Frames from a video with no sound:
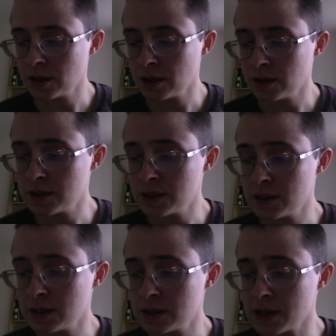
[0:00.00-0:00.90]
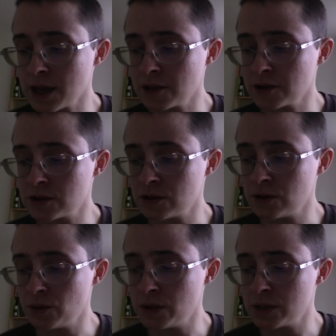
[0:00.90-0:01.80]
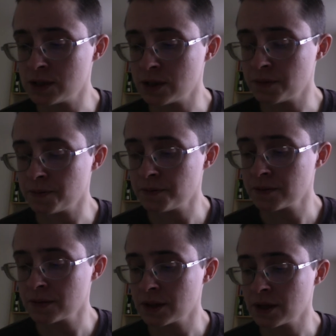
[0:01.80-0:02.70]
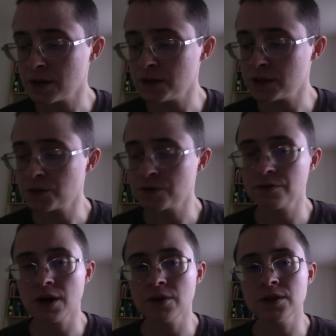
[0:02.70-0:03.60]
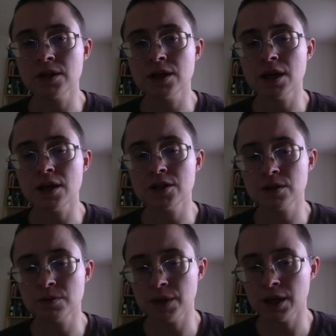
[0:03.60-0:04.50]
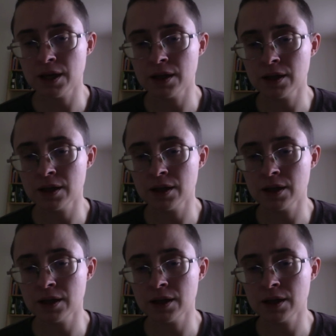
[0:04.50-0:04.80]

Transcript: Listen in silence to the wisdom of this profoundly ancient being.